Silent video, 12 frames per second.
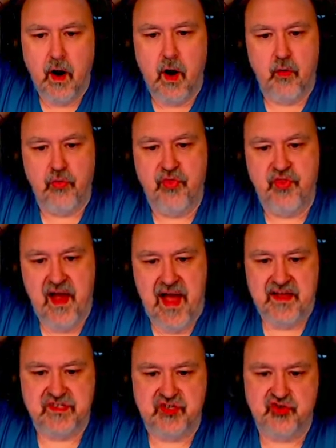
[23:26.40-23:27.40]
Oh,
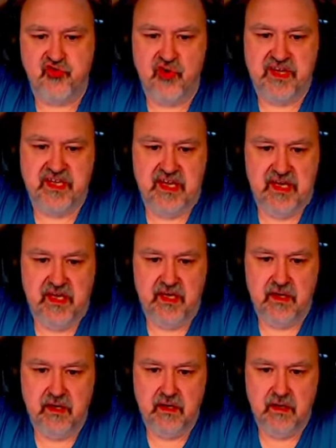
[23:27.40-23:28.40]
that's tricky.
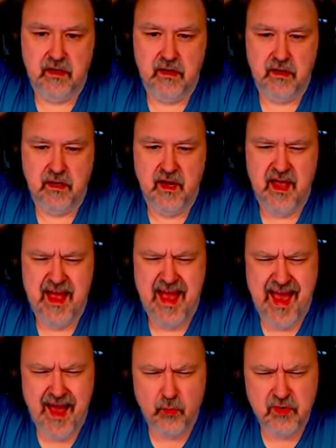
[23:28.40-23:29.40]

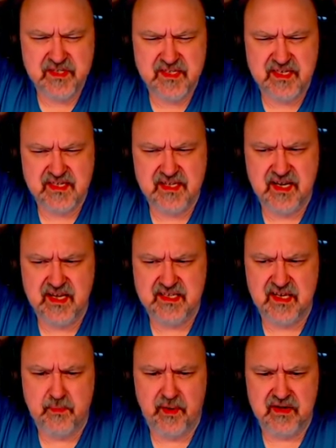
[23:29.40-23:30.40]
How is this an
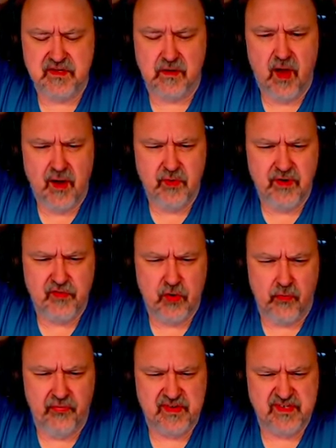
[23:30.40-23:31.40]
easy puzzle? I would have
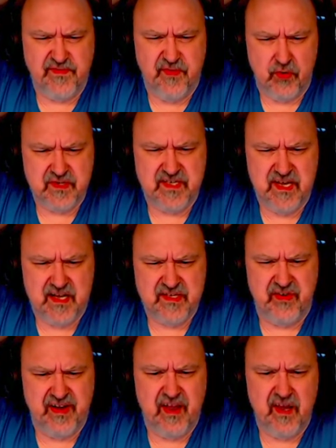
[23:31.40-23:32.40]
called this four stars
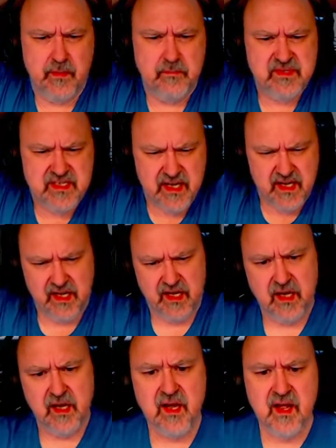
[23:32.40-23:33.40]
on LMD.
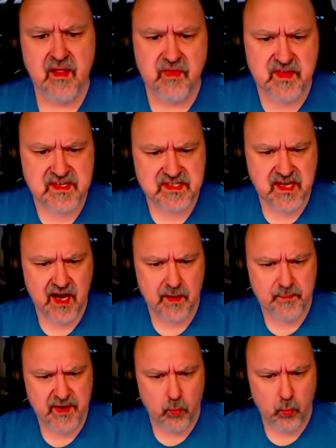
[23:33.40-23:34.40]
This
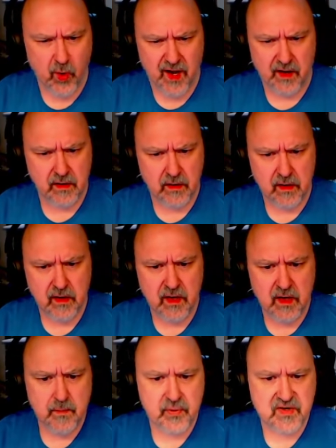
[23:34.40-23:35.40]
can't be a one.
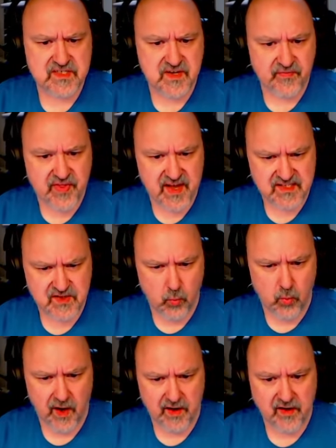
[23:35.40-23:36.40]
Because if that's a
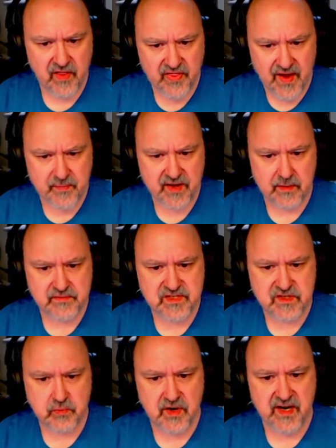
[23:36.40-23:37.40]
one, that becomes
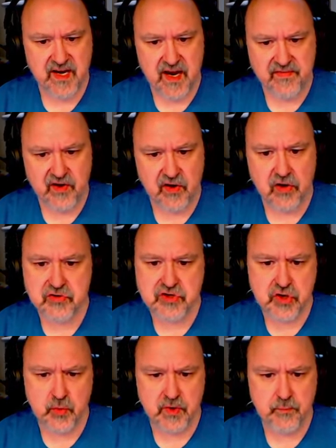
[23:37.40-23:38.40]
three, and then I go
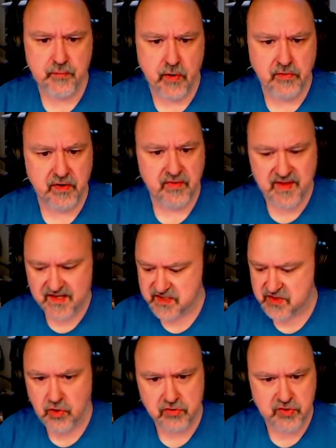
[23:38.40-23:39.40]
two and broken. That's
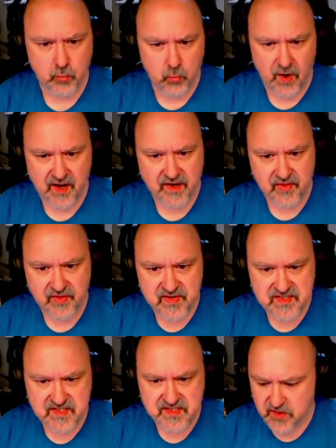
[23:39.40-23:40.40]
not a one.
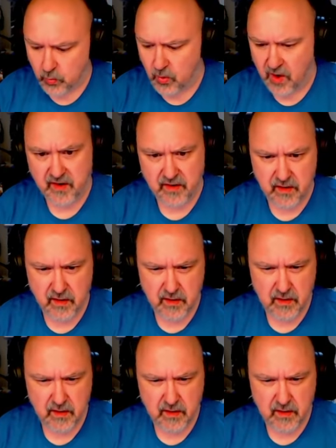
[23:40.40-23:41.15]
This is the one.